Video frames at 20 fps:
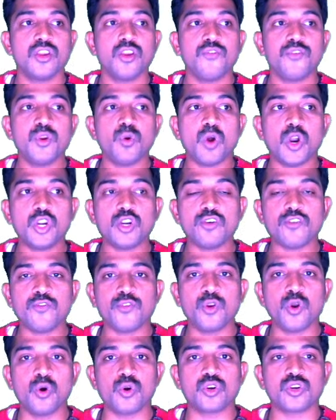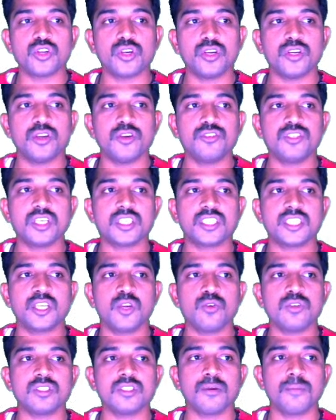If you want to float, you just
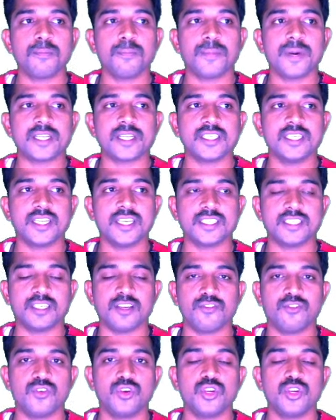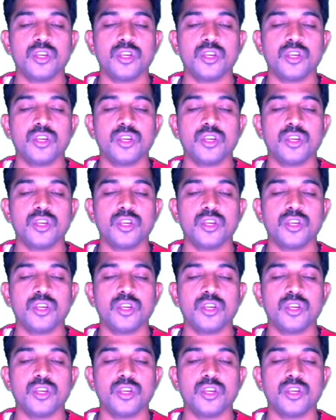use %f.